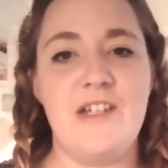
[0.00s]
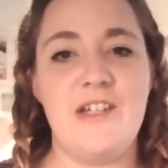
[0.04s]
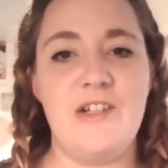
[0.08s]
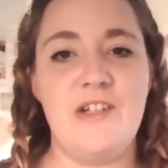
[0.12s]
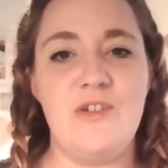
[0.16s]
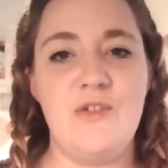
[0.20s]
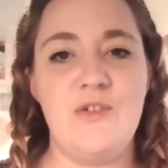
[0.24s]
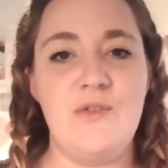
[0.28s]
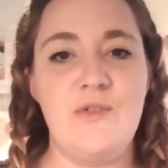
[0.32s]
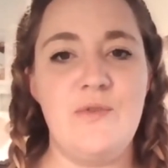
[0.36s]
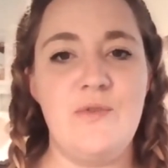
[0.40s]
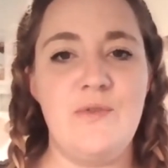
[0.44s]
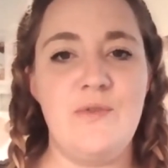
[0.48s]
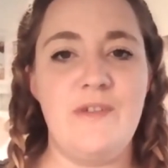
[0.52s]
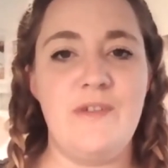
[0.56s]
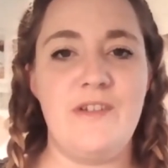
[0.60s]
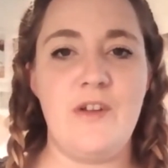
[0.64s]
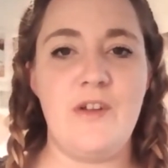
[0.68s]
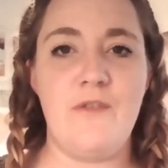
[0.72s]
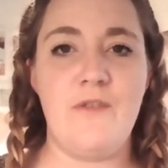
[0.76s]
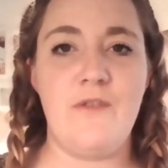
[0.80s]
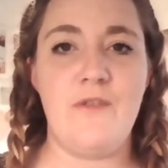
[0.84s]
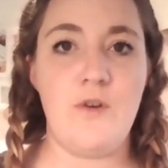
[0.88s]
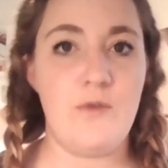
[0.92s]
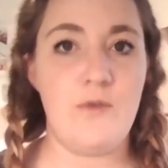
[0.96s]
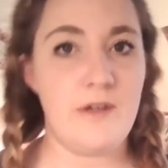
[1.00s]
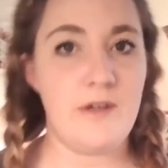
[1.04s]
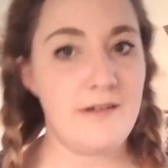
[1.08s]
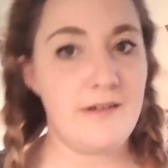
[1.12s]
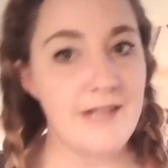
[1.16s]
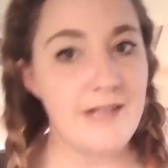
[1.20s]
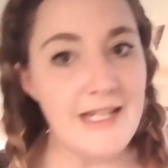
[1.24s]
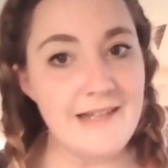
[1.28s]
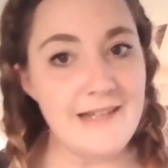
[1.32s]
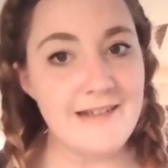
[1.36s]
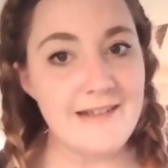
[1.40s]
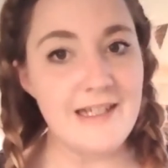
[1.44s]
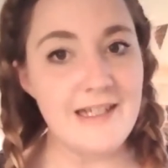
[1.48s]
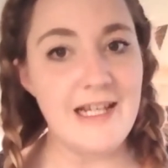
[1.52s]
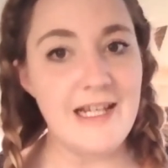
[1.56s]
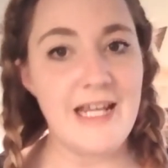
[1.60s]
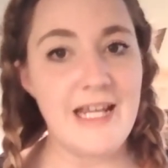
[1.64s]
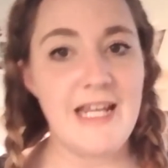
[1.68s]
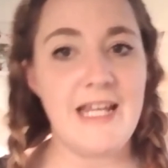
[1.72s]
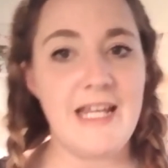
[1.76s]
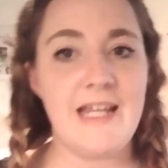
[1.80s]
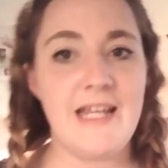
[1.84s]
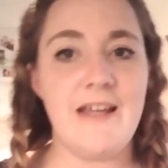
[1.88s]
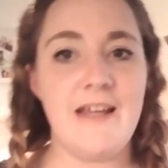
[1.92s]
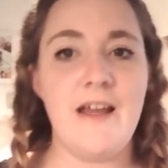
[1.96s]
you lose your focus
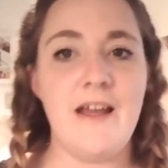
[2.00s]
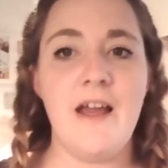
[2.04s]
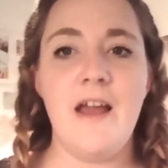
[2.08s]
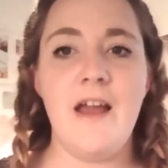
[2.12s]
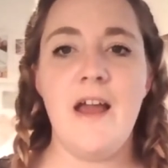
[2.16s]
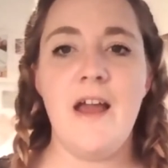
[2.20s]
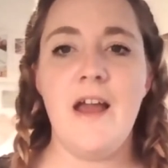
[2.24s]
easily,